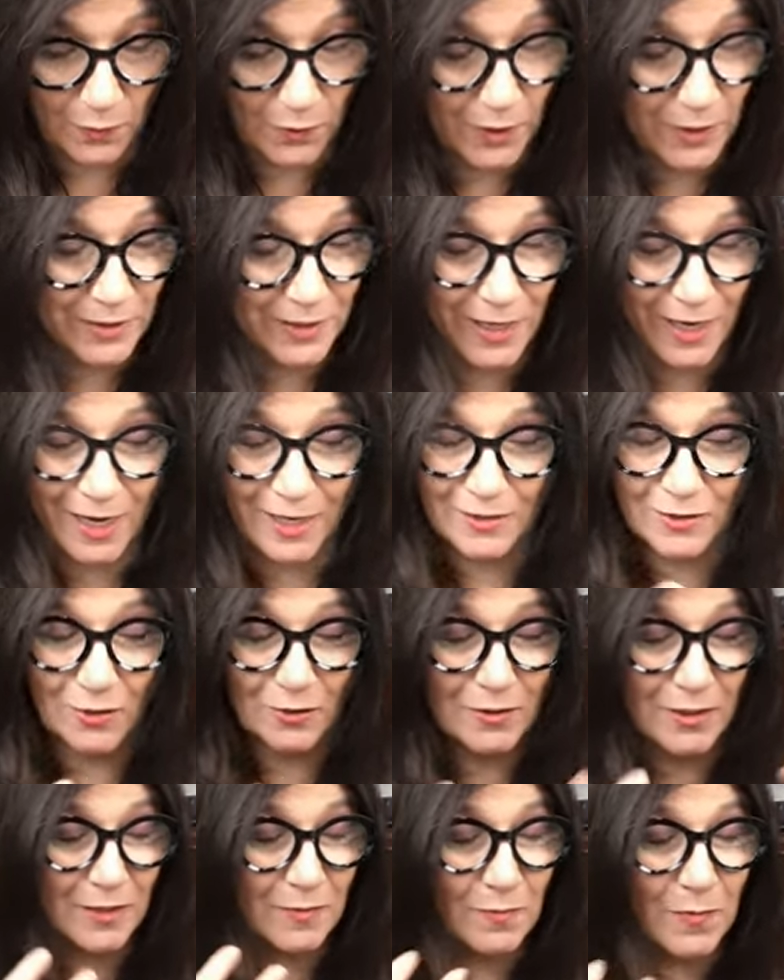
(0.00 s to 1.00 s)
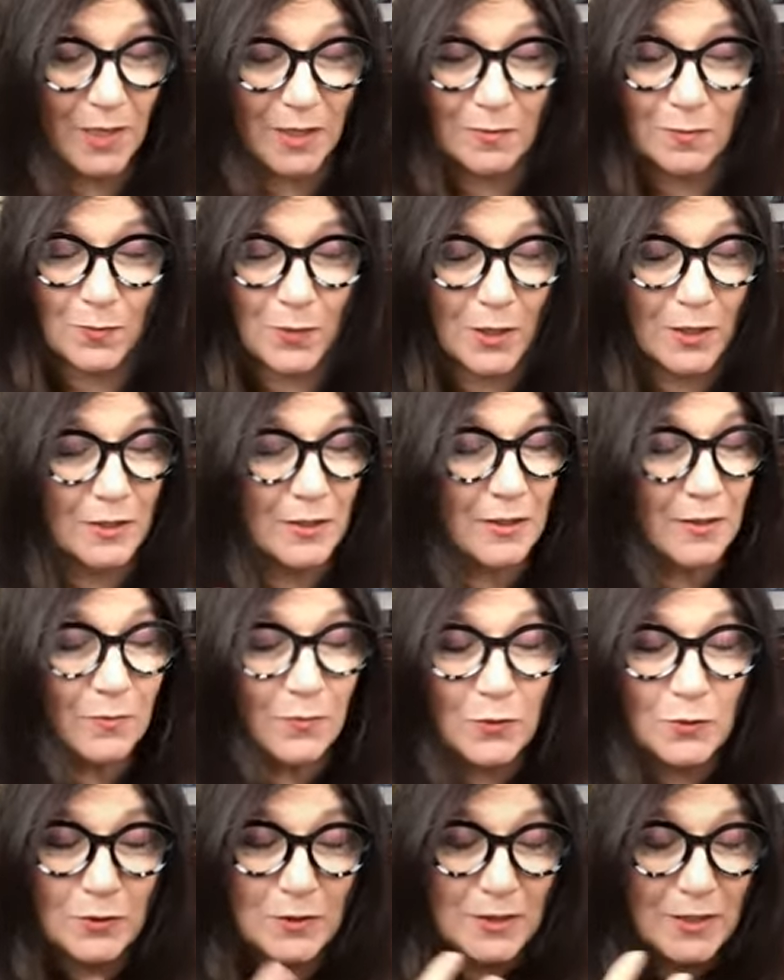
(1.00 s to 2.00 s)
Plus, it has all these metabolic
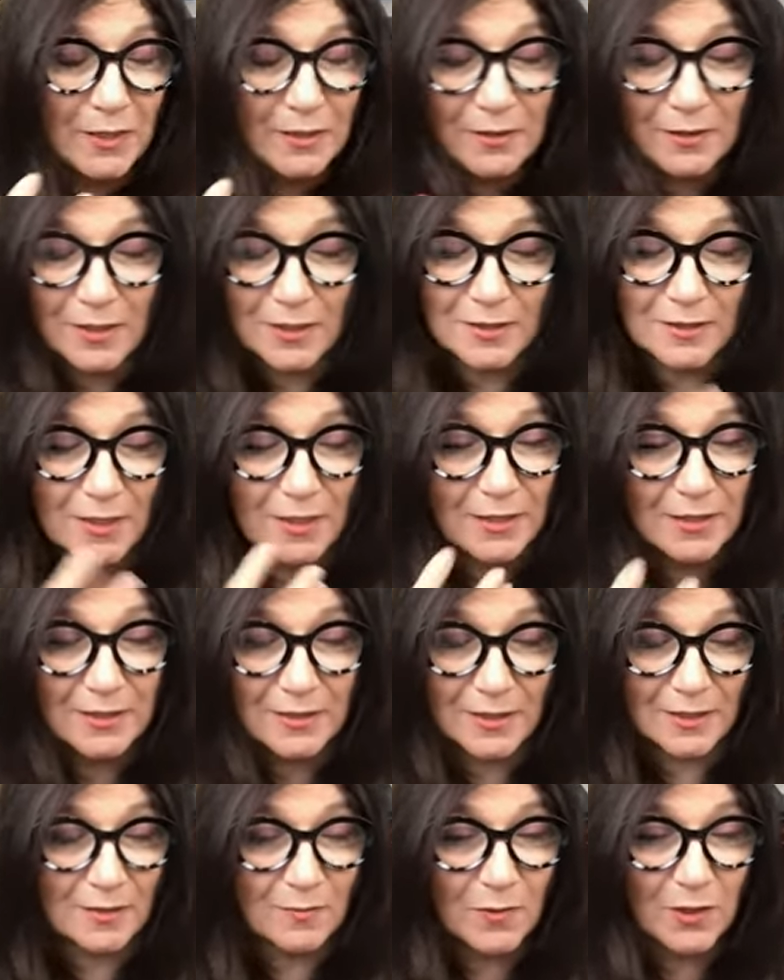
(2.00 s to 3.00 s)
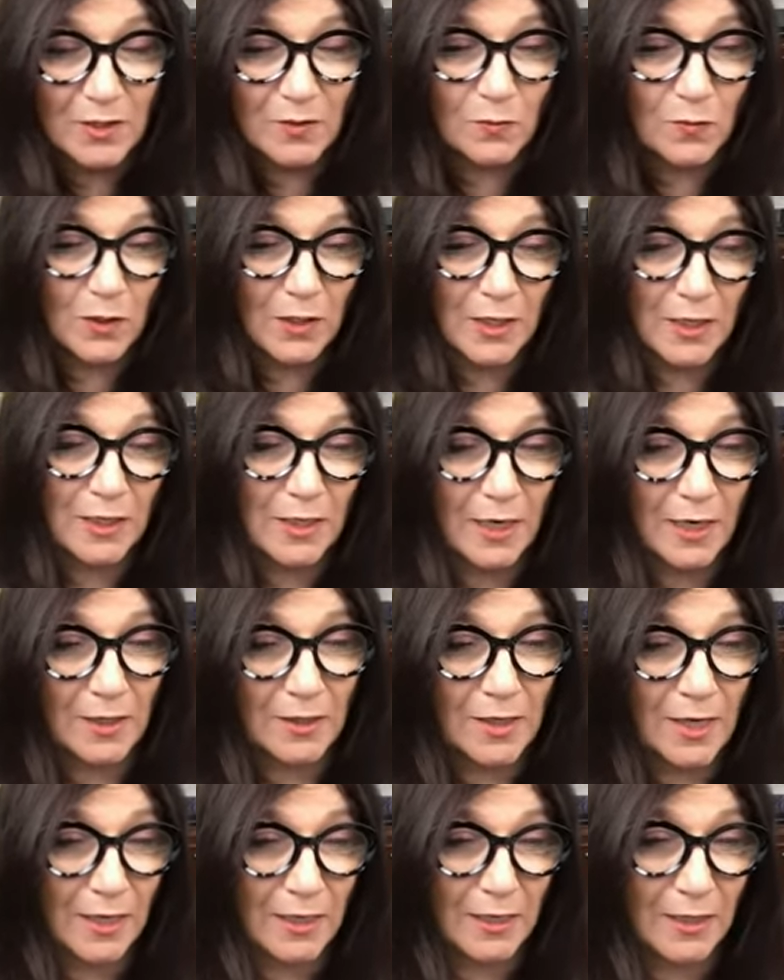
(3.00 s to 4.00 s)
boosting things like cinnamon and what in it,
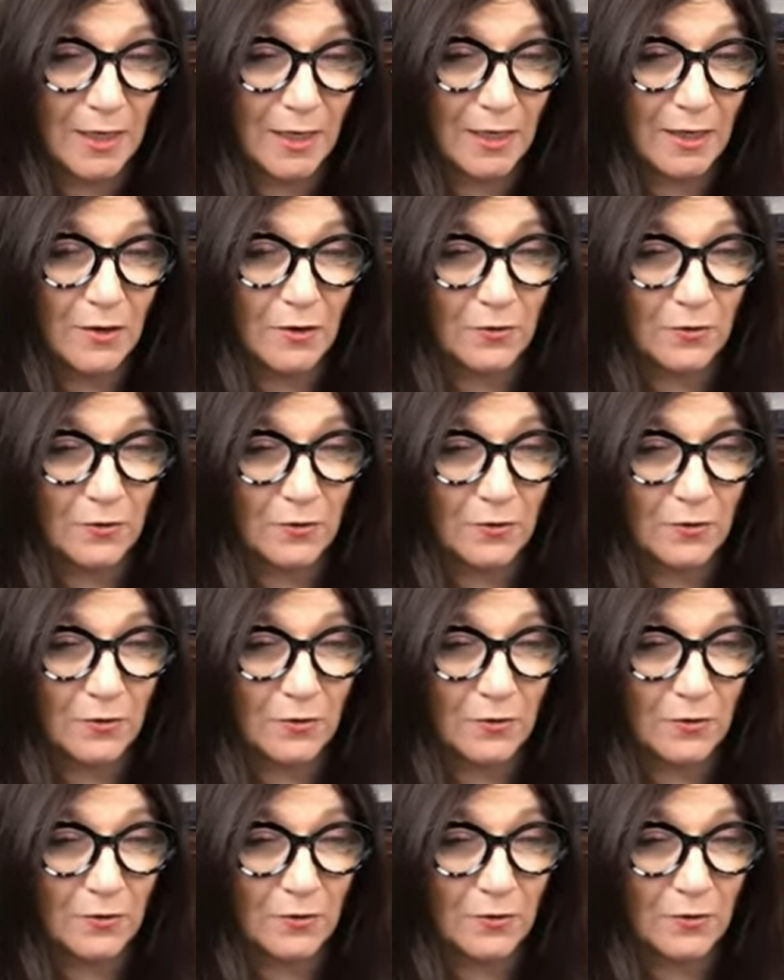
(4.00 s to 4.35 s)
not in it.